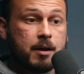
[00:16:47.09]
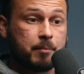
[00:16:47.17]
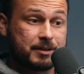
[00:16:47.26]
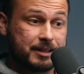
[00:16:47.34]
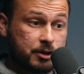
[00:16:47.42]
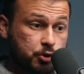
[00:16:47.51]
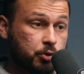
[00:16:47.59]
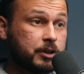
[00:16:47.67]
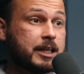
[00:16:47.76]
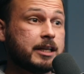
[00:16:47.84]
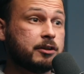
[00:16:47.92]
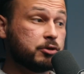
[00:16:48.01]

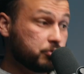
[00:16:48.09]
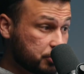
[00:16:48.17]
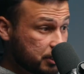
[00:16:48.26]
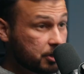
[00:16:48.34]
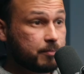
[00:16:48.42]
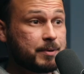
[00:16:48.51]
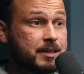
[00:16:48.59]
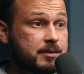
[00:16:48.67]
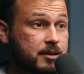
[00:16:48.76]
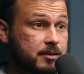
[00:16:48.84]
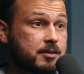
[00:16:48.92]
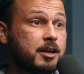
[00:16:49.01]
potentially losing your
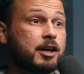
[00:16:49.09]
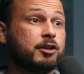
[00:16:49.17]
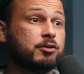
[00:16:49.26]
business